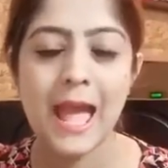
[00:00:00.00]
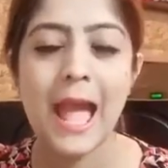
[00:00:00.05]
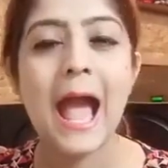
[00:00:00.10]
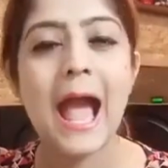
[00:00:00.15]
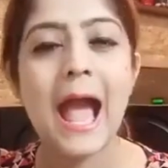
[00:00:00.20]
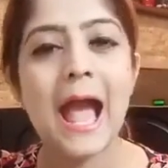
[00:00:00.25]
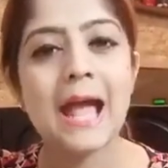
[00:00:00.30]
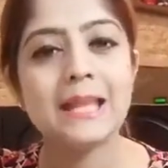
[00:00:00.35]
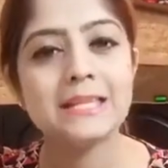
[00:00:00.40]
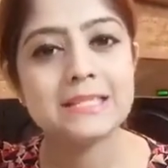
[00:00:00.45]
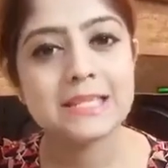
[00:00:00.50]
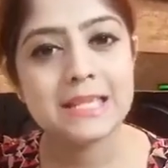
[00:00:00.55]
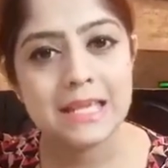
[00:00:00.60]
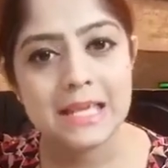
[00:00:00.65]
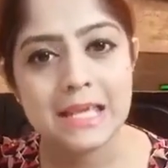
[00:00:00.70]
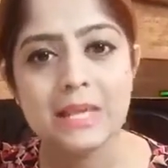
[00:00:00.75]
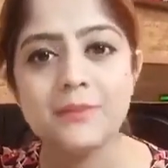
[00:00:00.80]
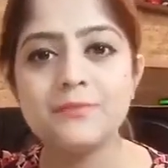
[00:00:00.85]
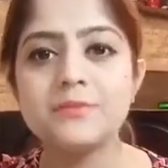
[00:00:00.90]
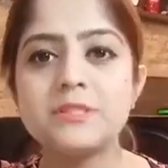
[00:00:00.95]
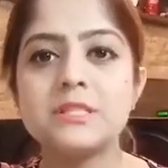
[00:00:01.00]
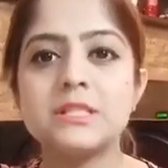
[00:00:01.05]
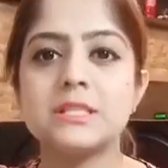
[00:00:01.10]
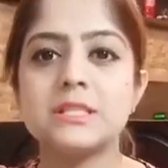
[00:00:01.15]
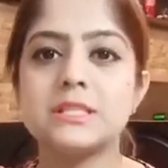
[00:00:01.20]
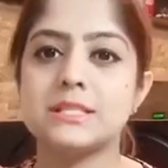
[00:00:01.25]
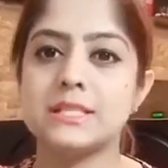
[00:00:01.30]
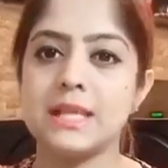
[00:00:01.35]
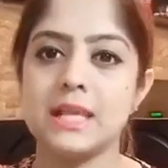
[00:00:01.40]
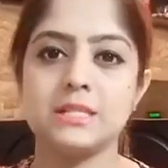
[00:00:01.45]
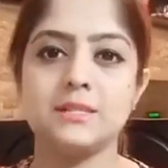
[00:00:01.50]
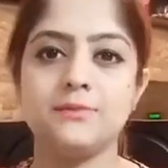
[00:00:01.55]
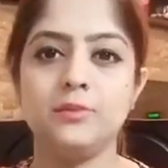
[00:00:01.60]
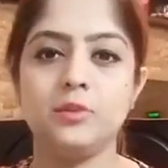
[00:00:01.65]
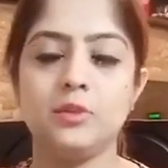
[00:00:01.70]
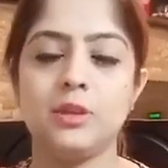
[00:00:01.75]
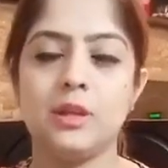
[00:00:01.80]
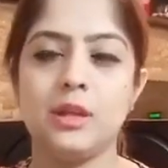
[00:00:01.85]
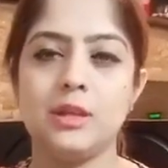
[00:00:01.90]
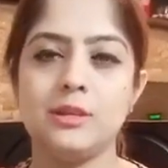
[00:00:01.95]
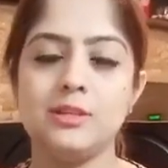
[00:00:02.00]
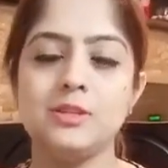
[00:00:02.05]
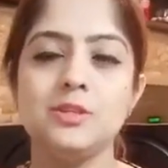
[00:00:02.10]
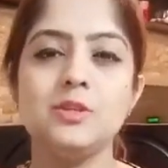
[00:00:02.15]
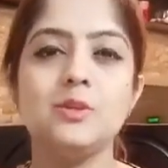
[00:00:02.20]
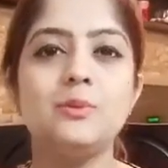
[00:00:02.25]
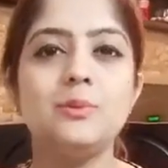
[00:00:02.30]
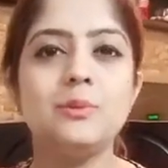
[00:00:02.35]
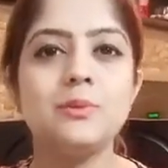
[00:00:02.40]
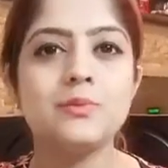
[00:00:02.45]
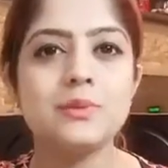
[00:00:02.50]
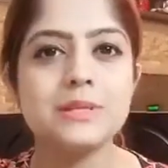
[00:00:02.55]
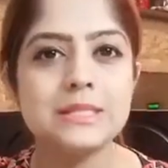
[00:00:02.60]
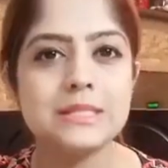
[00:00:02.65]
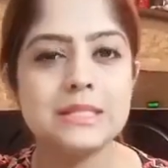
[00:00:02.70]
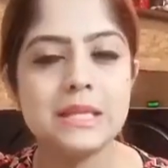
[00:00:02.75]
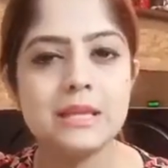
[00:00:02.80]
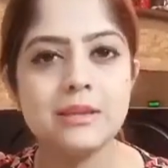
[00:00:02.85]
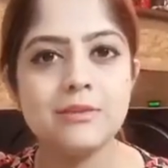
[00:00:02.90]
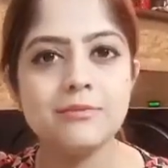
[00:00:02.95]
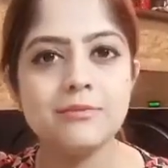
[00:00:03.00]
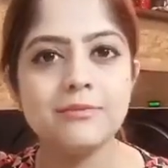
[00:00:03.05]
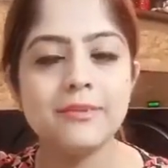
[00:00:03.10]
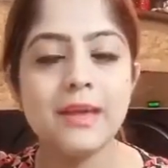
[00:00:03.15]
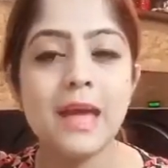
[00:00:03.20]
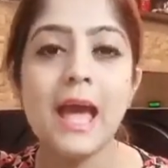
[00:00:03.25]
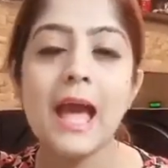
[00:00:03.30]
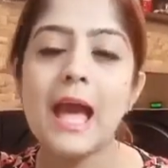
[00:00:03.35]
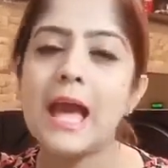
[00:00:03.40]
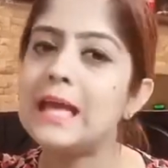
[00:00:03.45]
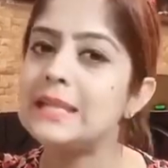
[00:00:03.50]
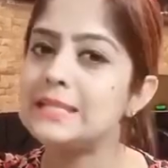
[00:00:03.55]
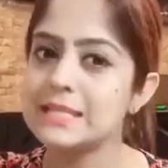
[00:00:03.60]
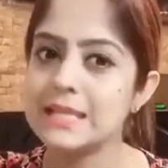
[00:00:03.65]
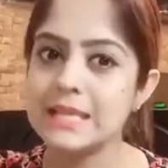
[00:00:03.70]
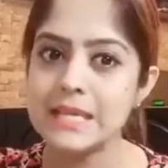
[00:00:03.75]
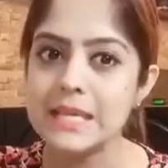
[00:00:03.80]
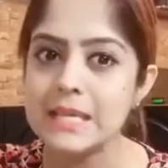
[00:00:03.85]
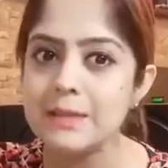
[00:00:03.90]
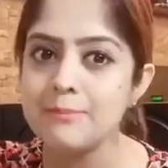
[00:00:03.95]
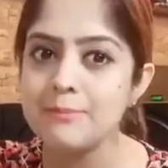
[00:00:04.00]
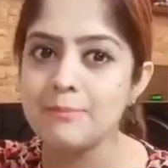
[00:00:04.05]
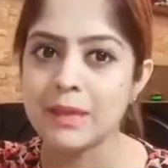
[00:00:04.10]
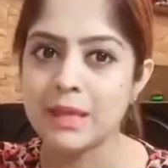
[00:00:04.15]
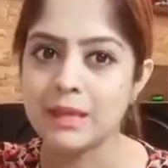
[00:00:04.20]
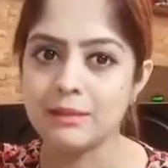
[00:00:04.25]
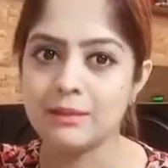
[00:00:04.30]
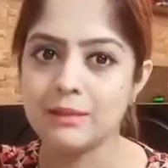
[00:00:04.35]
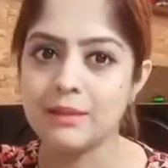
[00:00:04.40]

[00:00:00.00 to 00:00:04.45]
and if successful, you will receive an email